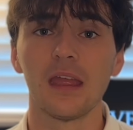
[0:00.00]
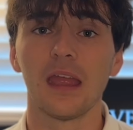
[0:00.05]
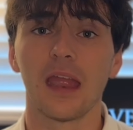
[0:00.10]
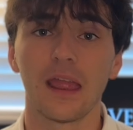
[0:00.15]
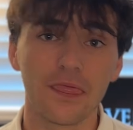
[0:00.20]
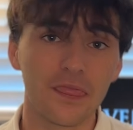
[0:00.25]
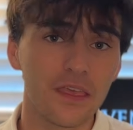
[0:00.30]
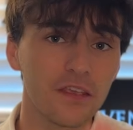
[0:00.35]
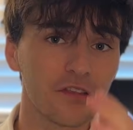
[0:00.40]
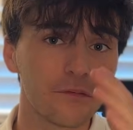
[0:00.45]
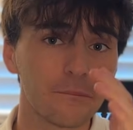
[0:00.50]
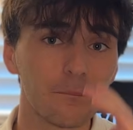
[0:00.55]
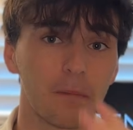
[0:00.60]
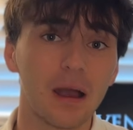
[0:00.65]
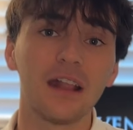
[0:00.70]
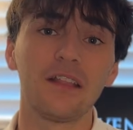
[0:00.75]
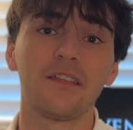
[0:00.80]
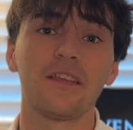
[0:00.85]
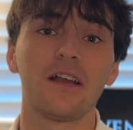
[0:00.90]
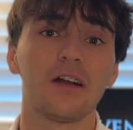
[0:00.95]
And this
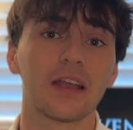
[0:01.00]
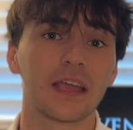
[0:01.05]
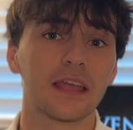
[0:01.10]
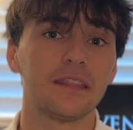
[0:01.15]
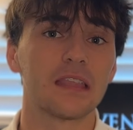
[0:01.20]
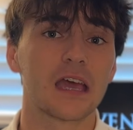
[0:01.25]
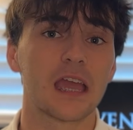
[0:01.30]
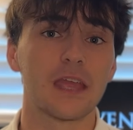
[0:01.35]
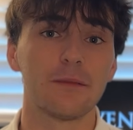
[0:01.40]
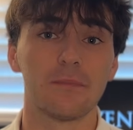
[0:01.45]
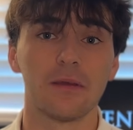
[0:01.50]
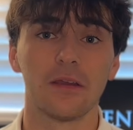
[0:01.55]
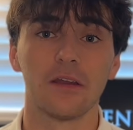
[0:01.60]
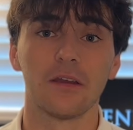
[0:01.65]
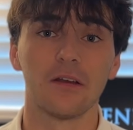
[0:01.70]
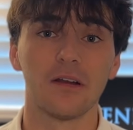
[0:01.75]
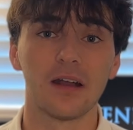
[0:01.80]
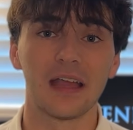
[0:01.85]
might sound like a nightmare.